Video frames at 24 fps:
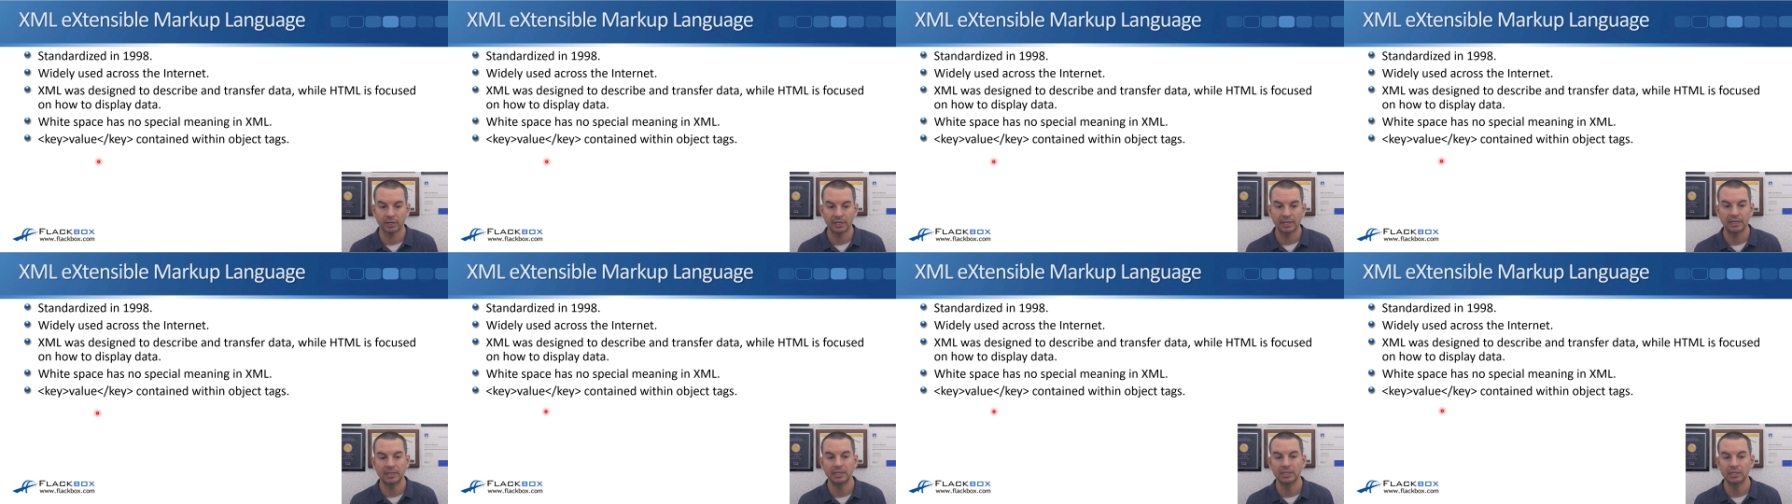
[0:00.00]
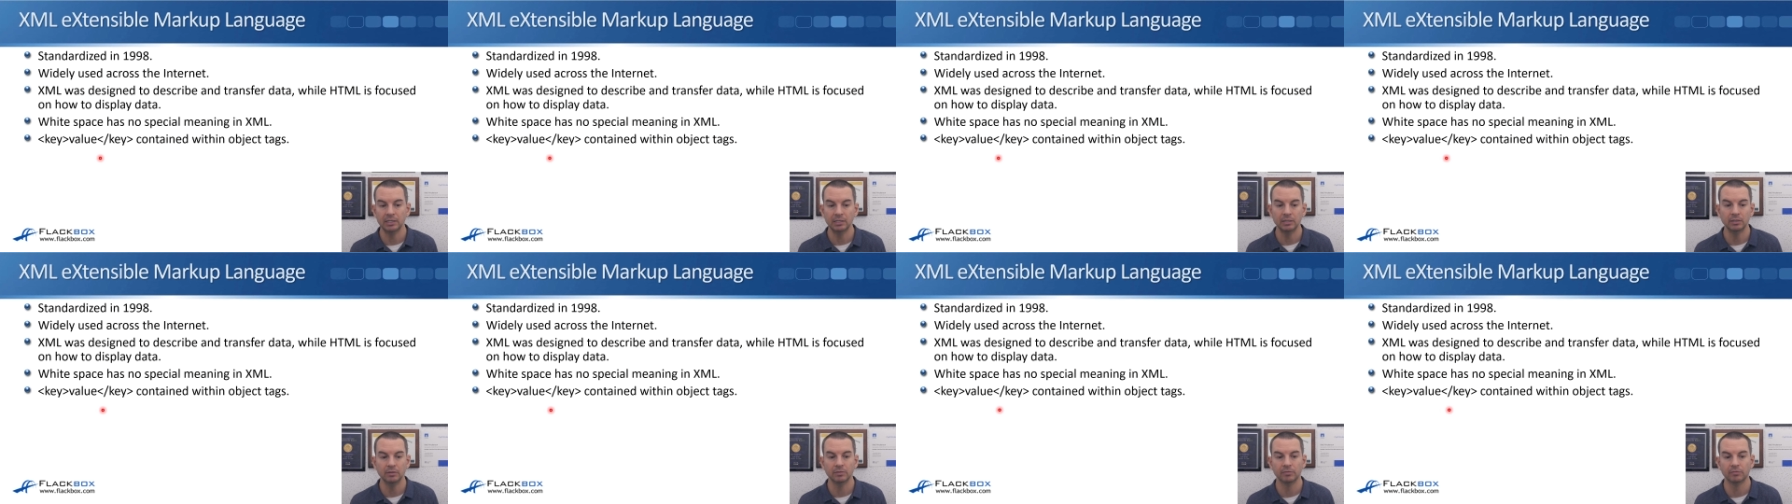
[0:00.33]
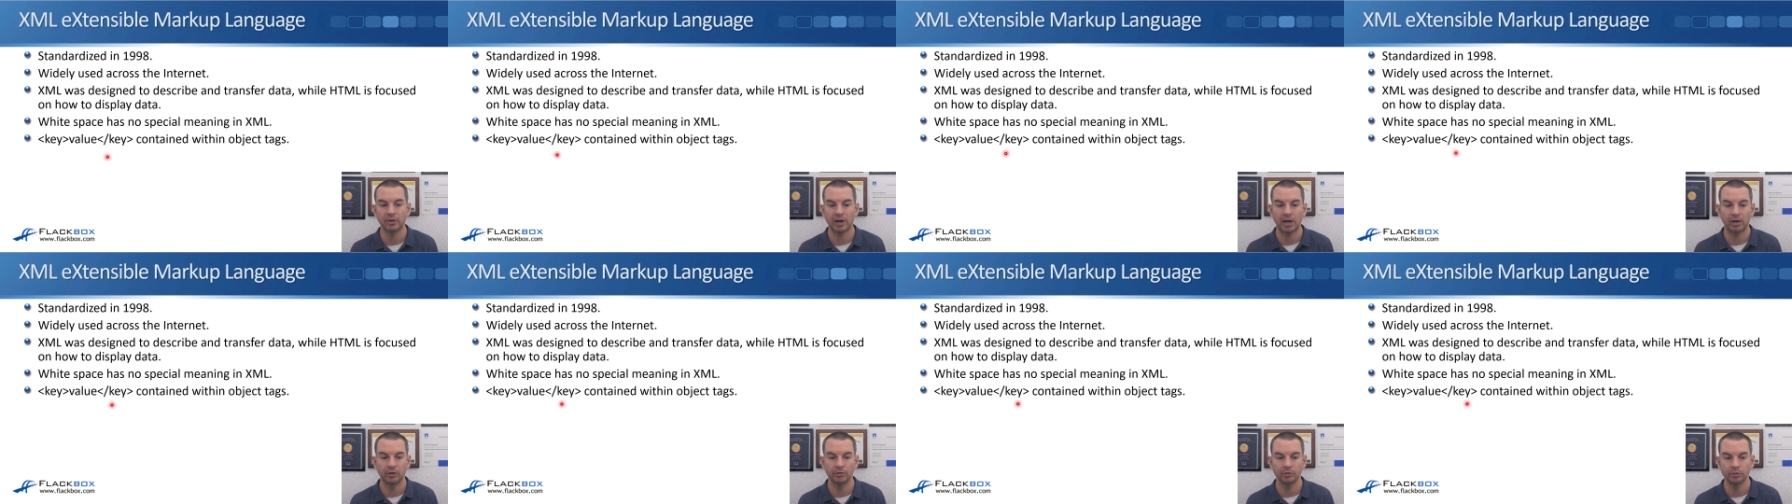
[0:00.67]
key
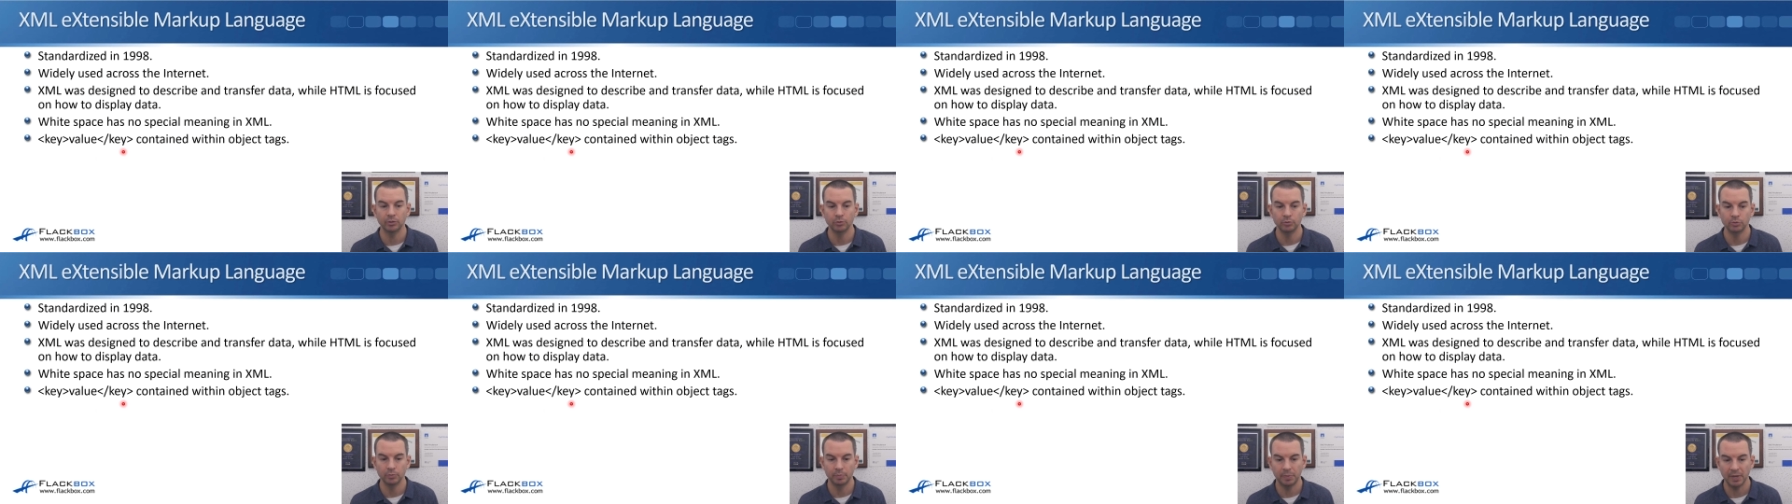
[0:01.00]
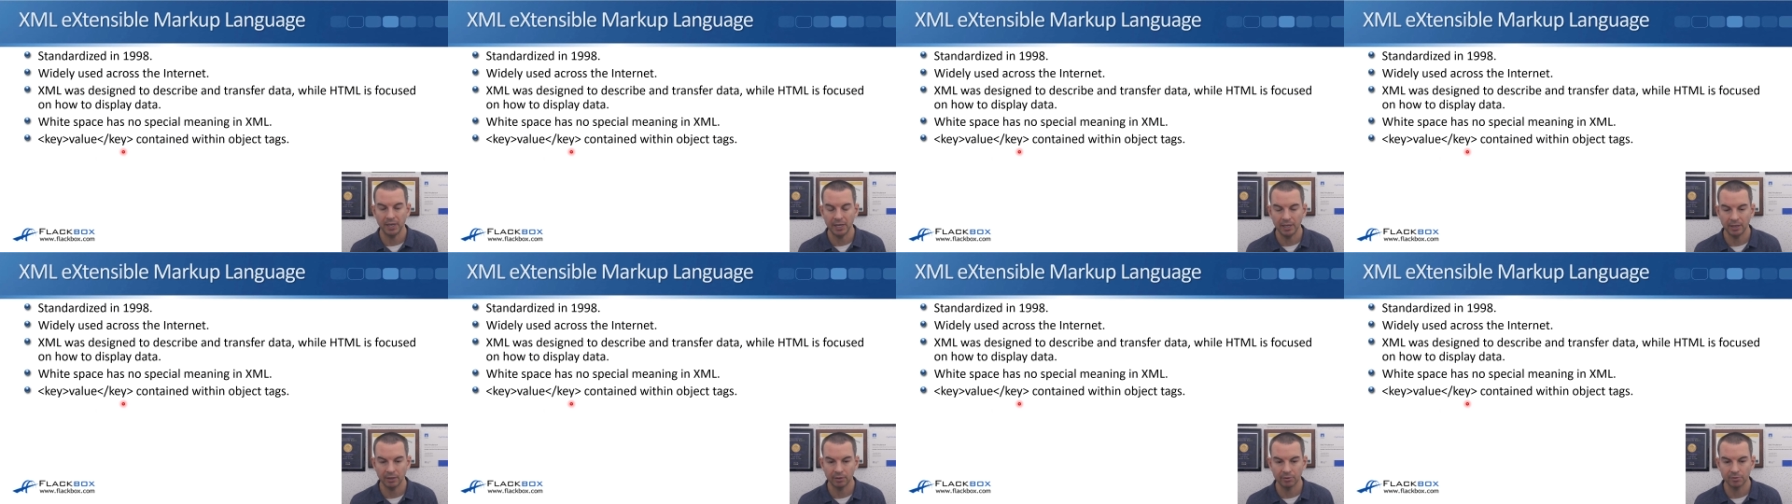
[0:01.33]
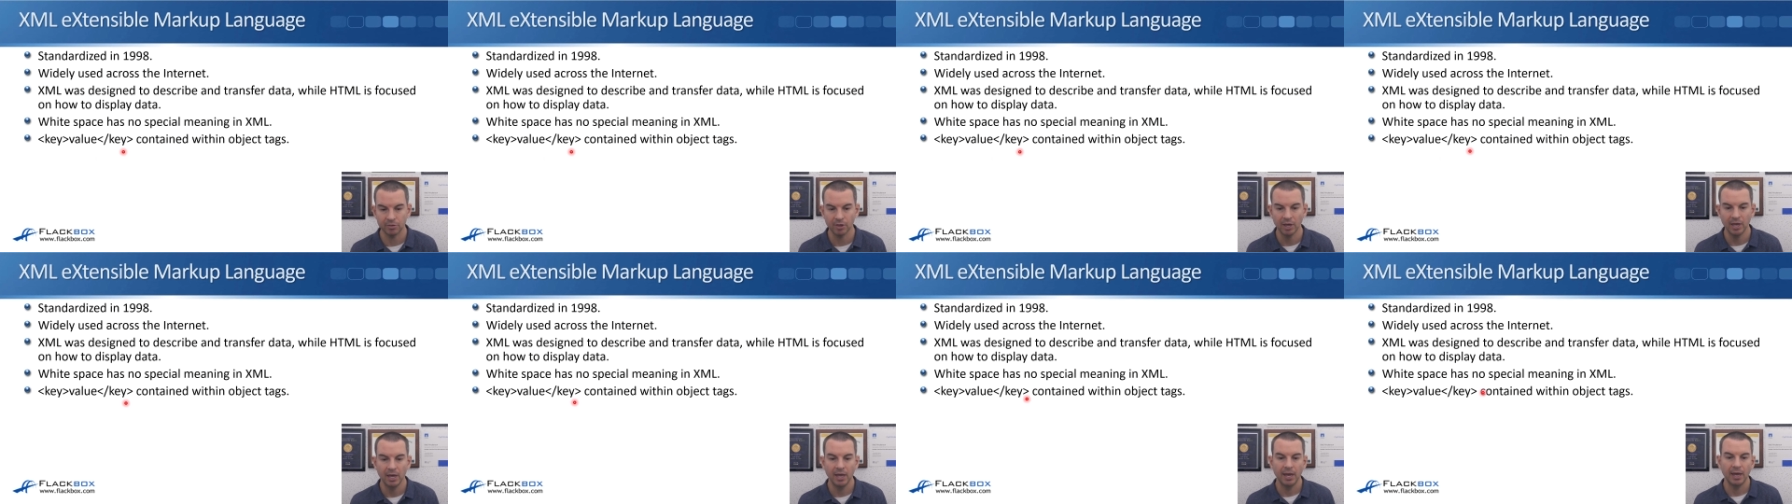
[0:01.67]
value pairs